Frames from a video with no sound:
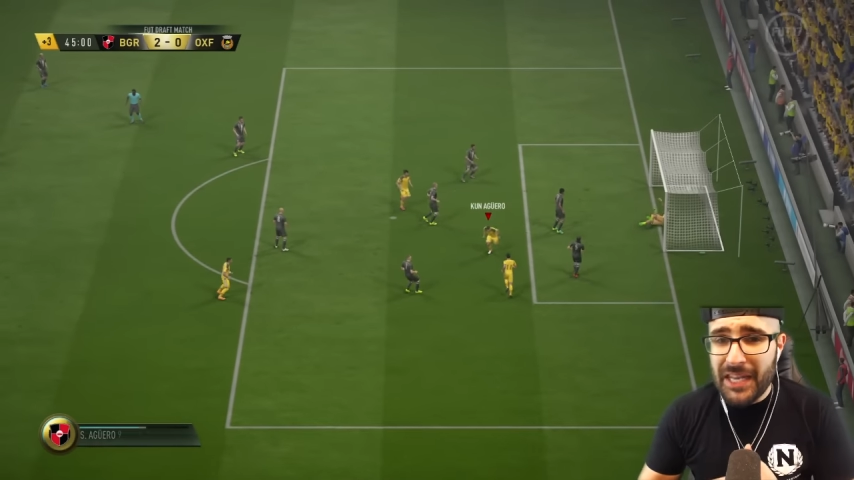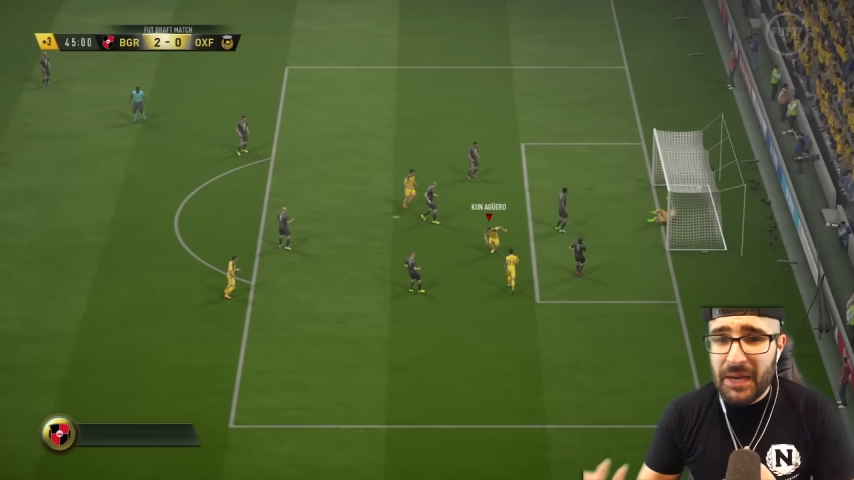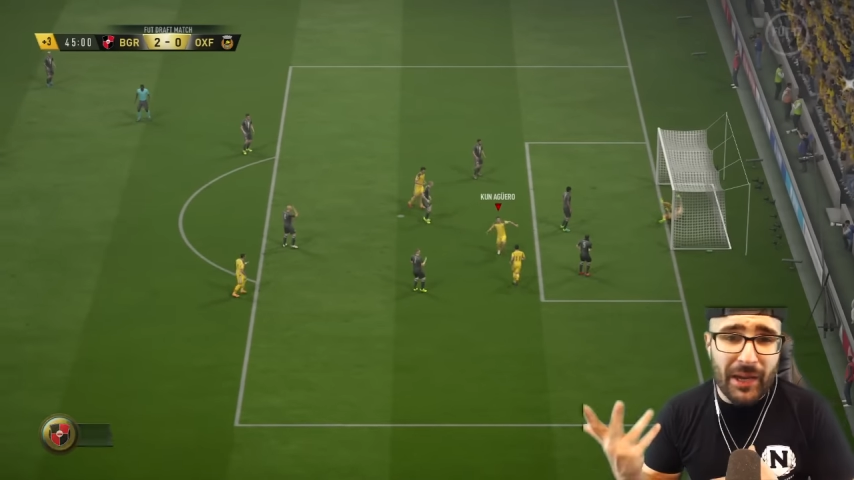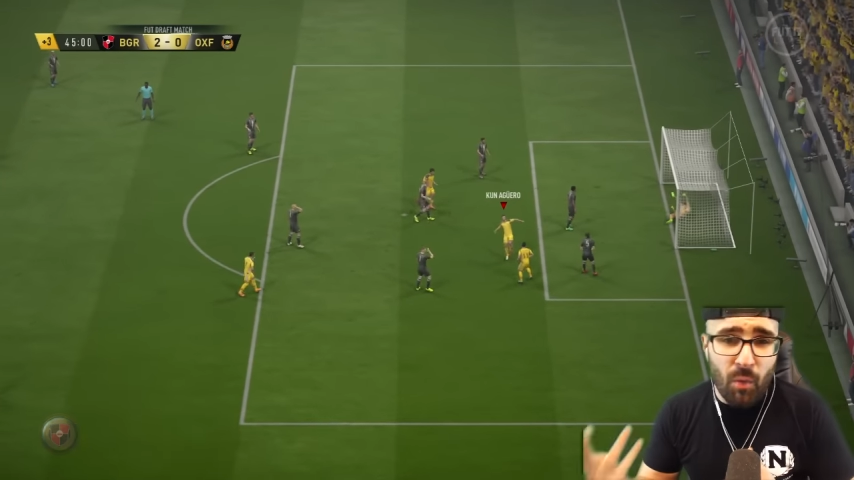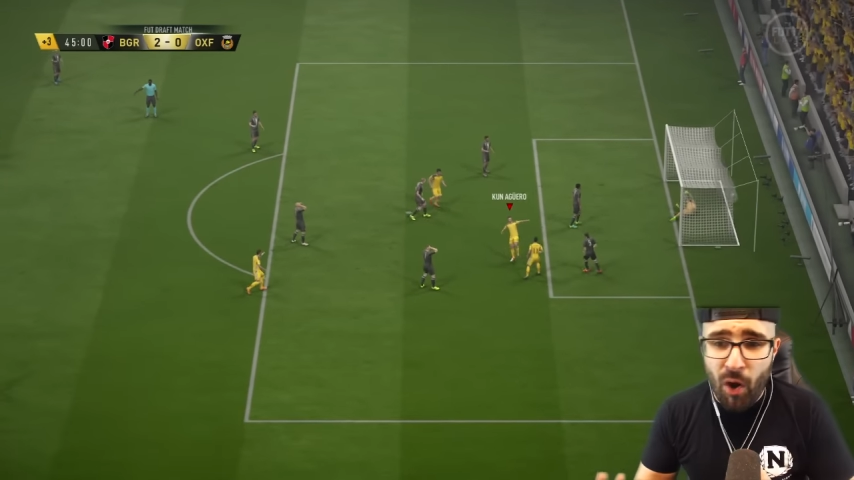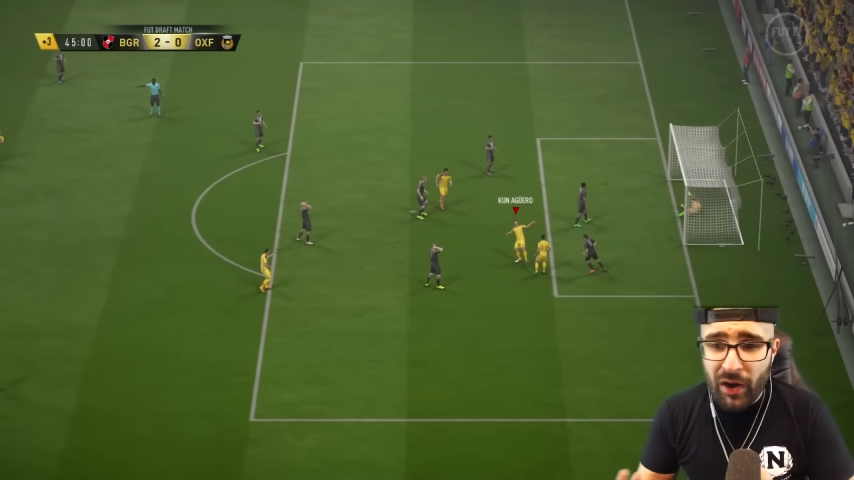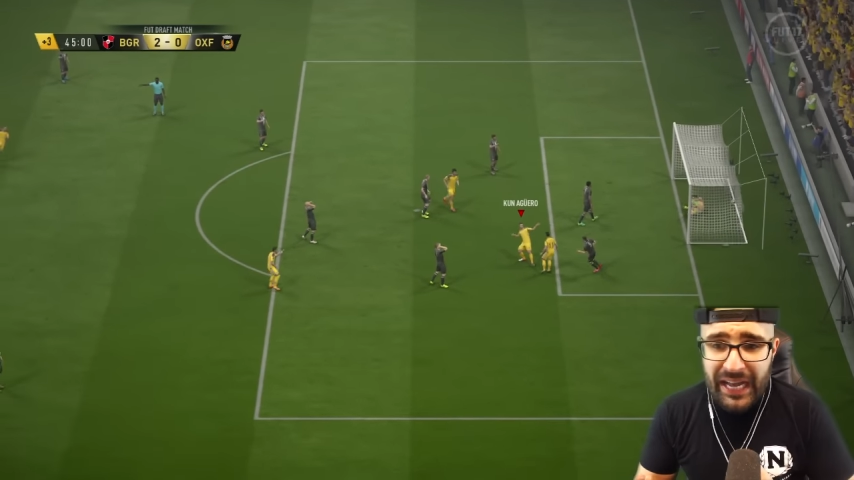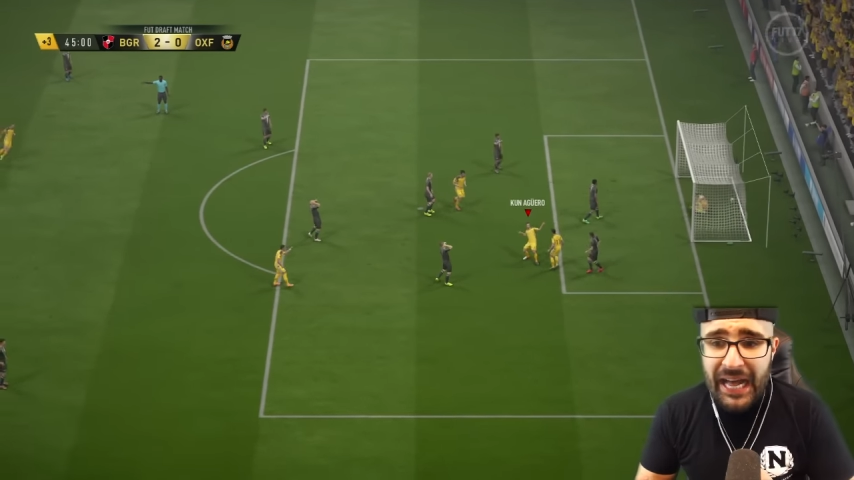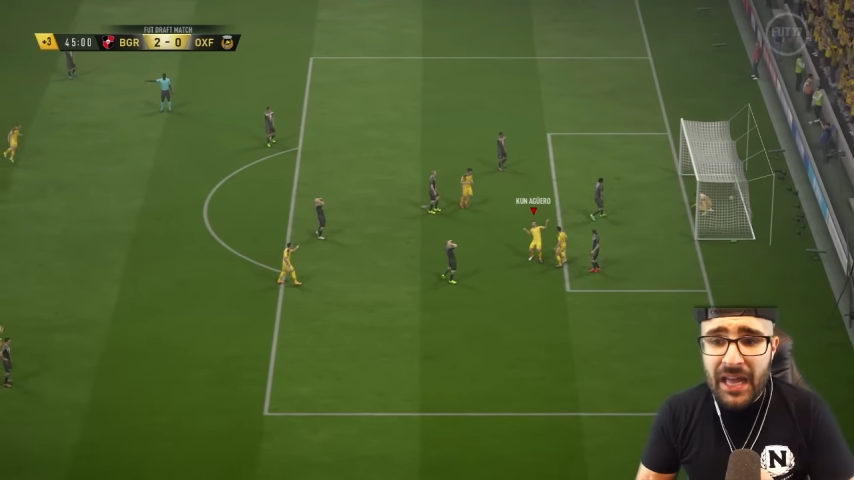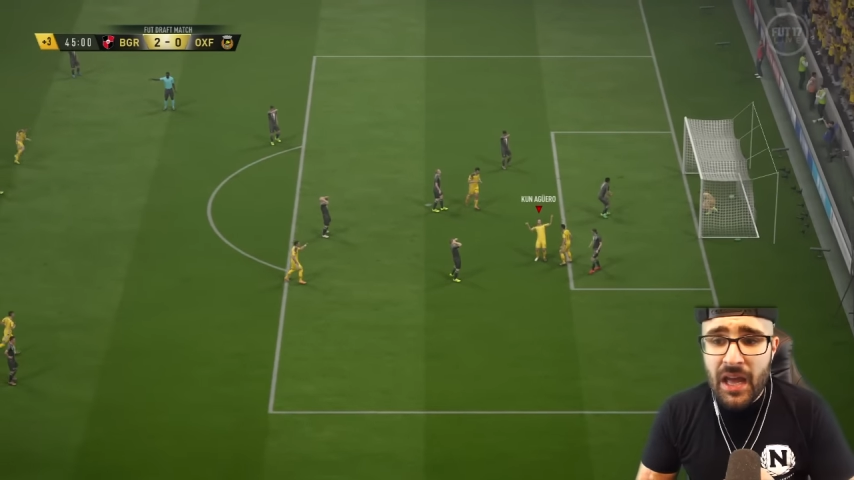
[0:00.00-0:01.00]
medium like
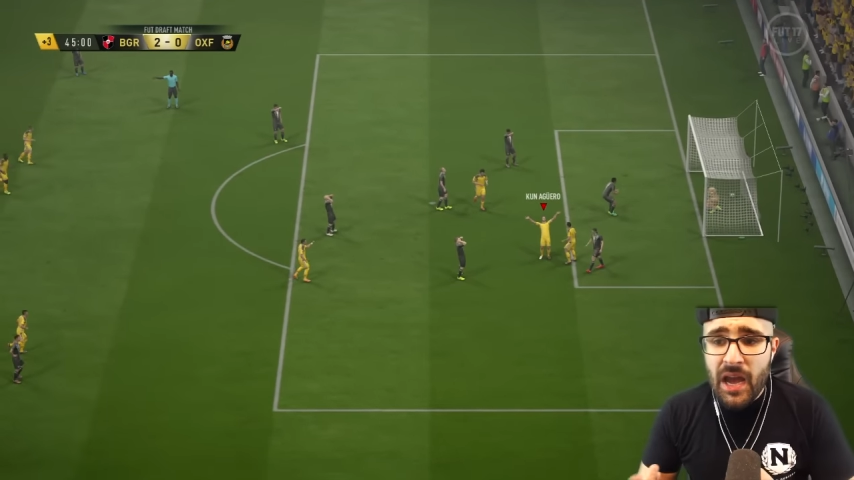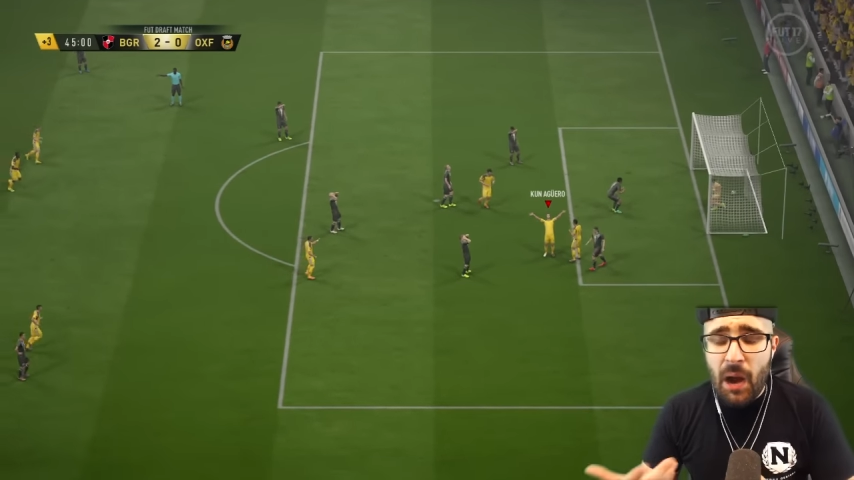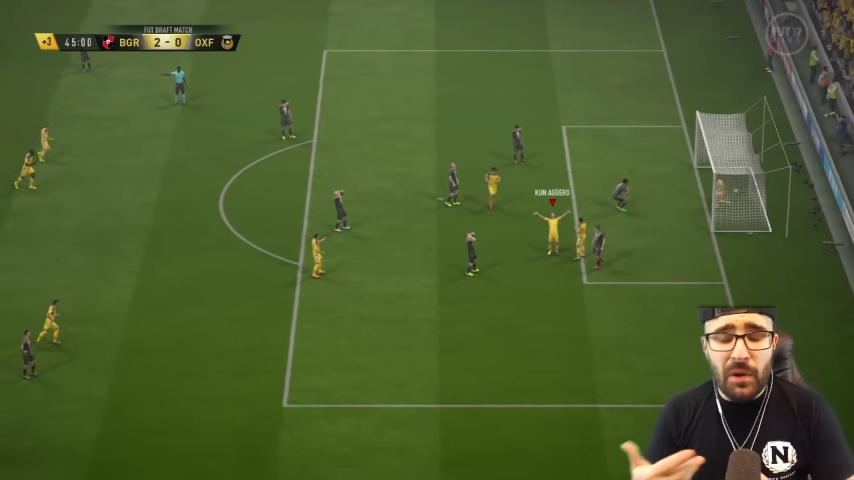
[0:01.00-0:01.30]
Walcott. I